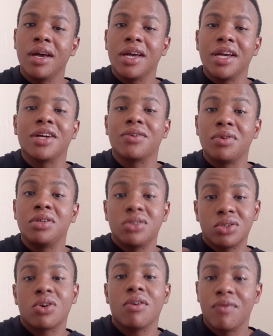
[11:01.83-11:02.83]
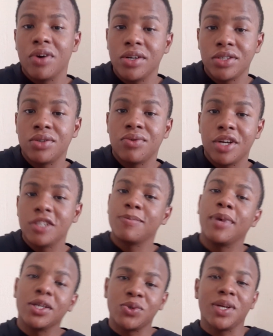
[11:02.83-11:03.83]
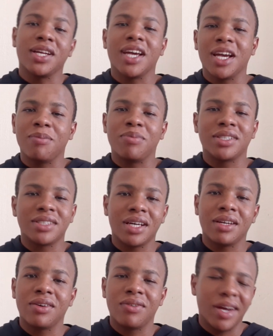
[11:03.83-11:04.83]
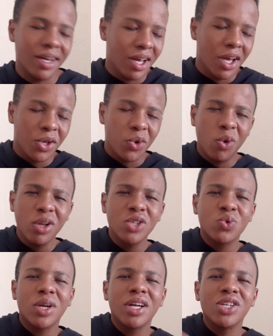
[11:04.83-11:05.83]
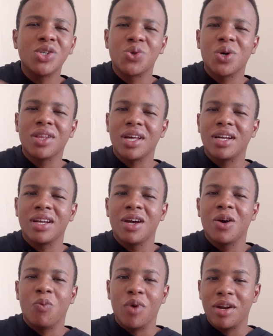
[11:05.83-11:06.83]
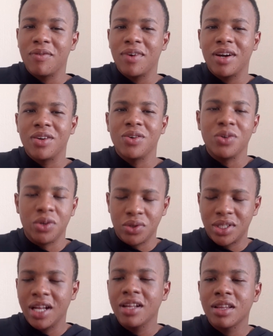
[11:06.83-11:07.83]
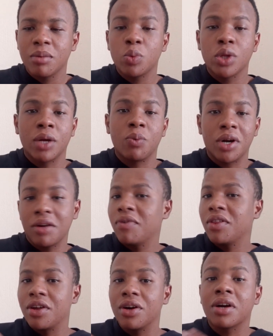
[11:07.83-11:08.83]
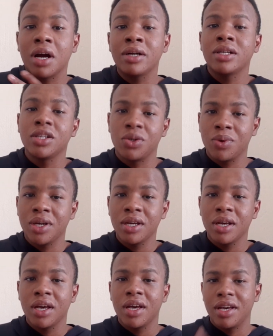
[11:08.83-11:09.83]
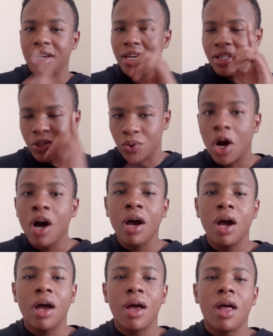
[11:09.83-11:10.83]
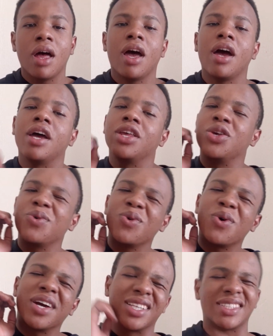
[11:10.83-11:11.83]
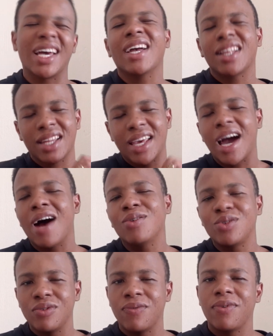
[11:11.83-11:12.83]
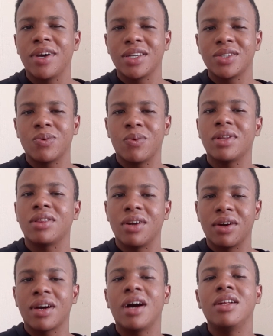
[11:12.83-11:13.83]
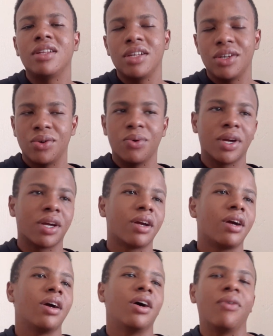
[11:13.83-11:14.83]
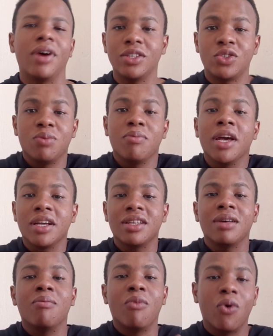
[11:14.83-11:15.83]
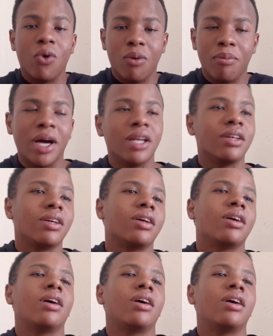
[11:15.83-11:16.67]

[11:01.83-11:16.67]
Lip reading: increases conversion rates by 28%, right? You always want to ensure that whatever you're telling them, that whatever they're currently doing is wrong, and you know exactly how to fix what they're currently doing, right? To make them more money,